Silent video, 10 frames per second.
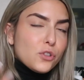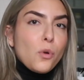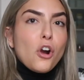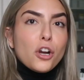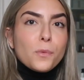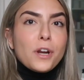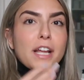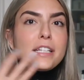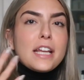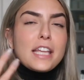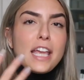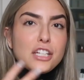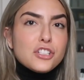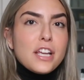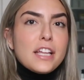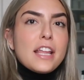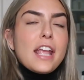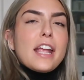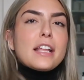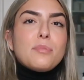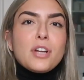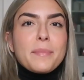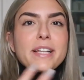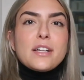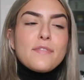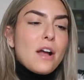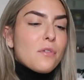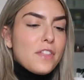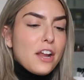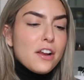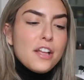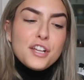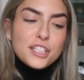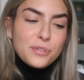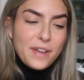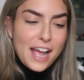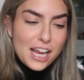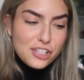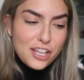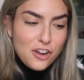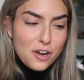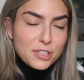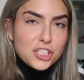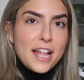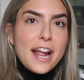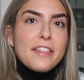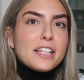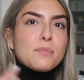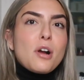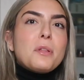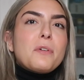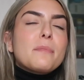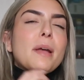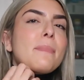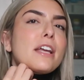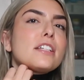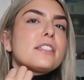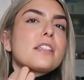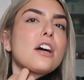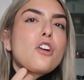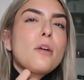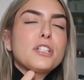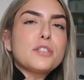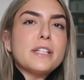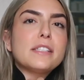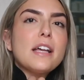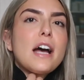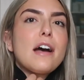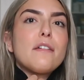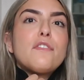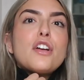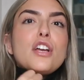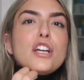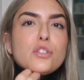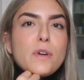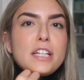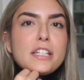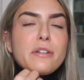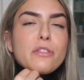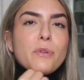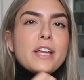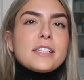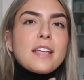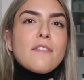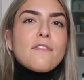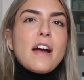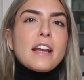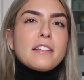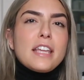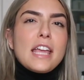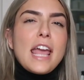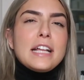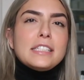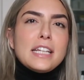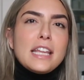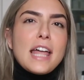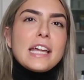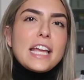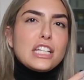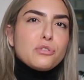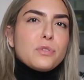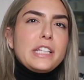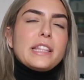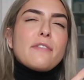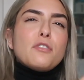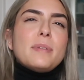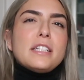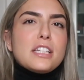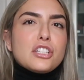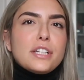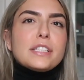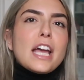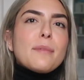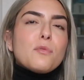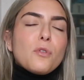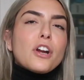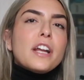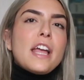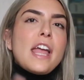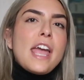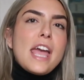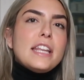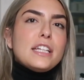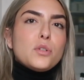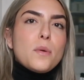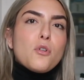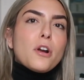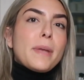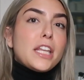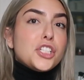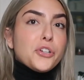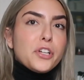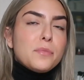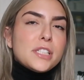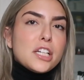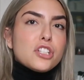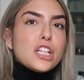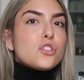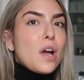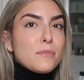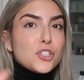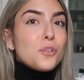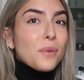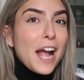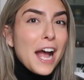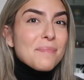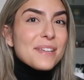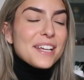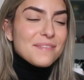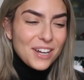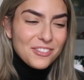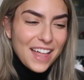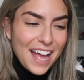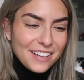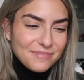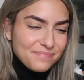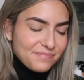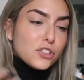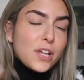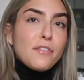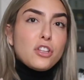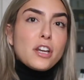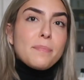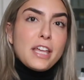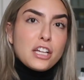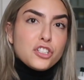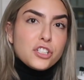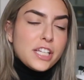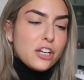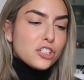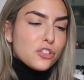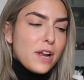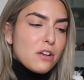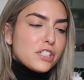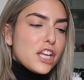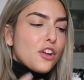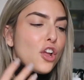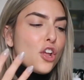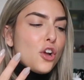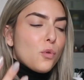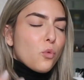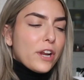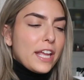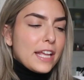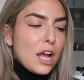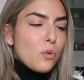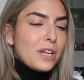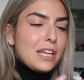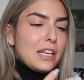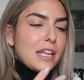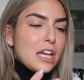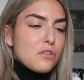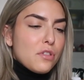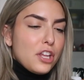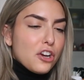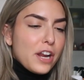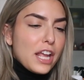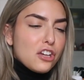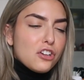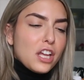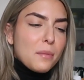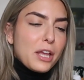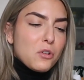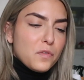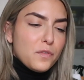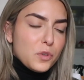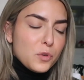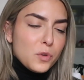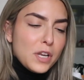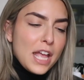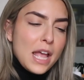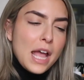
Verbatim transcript: was through hard work and dedication and putting myself out there. So I actually accomplished that, and that's probably one of my biggest accomplishments of 2023 because I finally exited that entry level position type work and into a more managerial position. So I'm super happy about that. I also have a lot of pictures here surrounding working out, eating healthier, and cooking my own food.